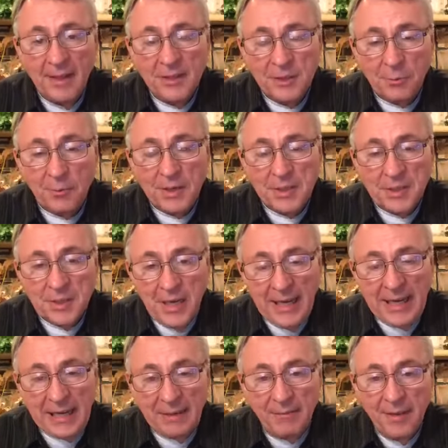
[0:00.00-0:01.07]
to
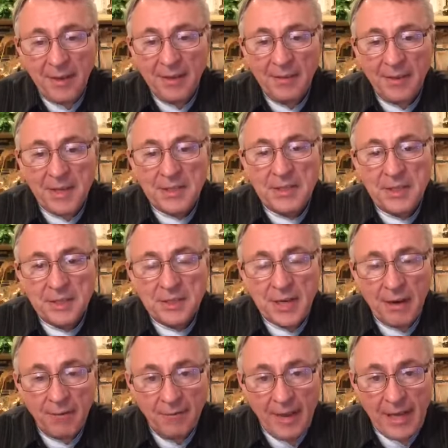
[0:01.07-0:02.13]
receive this
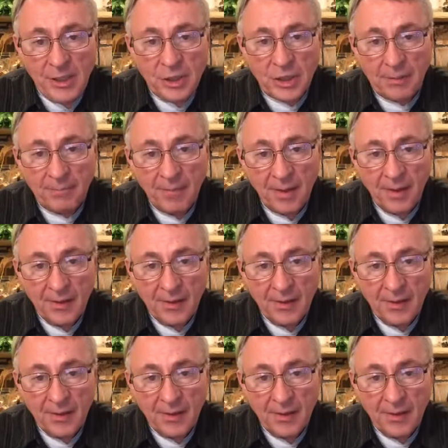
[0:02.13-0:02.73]
salvation.